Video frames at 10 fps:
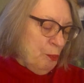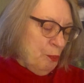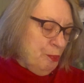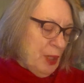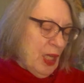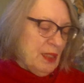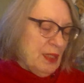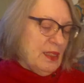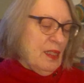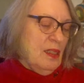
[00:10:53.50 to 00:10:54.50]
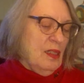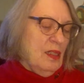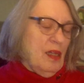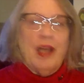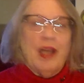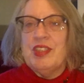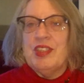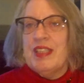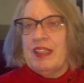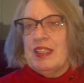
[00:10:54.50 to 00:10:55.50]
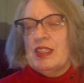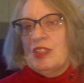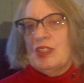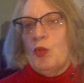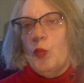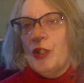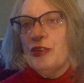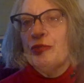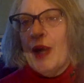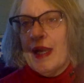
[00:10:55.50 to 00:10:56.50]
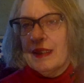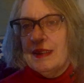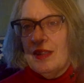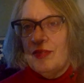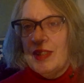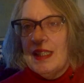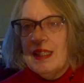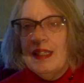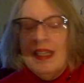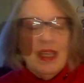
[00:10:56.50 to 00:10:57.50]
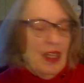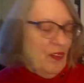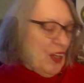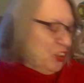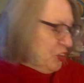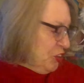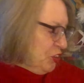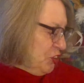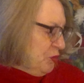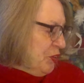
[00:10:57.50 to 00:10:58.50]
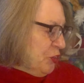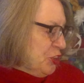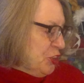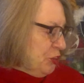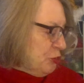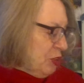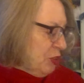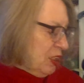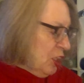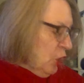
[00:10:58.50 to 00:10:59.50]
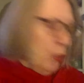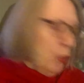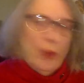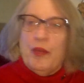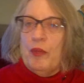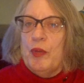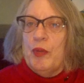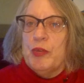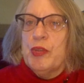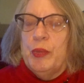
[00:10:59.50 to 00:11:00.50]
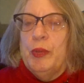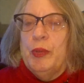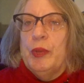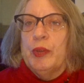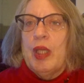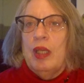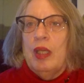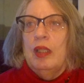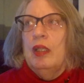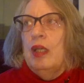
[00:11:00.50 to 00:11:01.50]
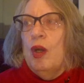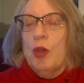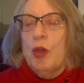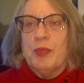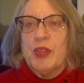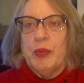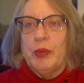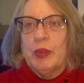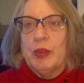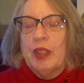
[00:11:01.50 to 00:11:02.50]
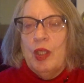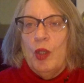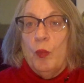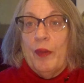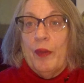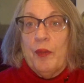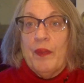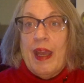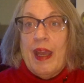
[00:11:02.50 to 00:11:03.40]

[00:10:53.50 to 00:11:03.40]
But I just think this is a wonderful activity that you can do with your children, whether they're schooled, homeschooled, whether they